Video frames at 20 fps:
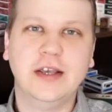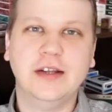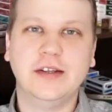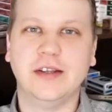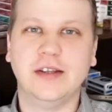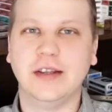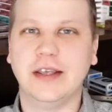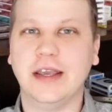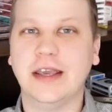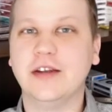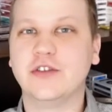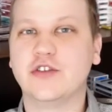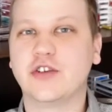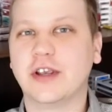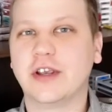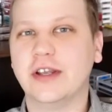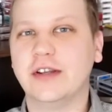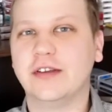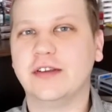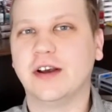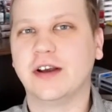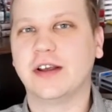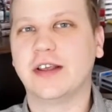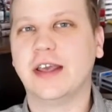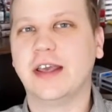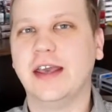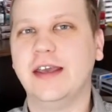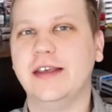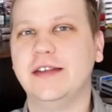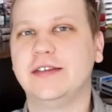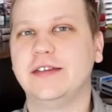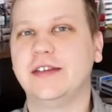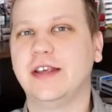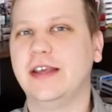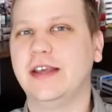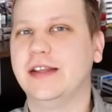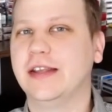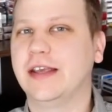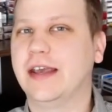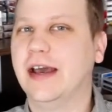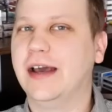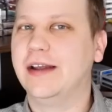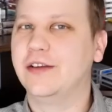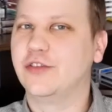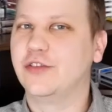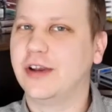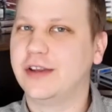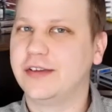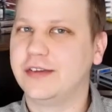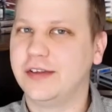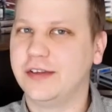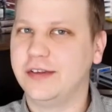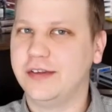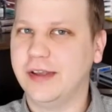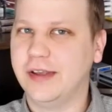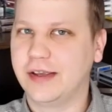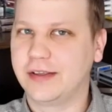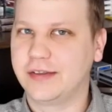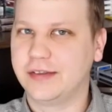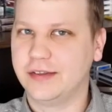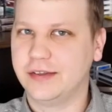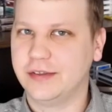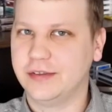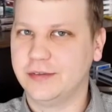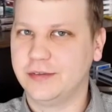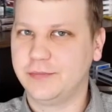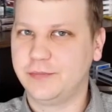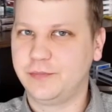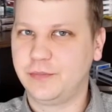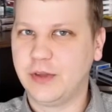to the intricate tuck case and the contrasting deck seal.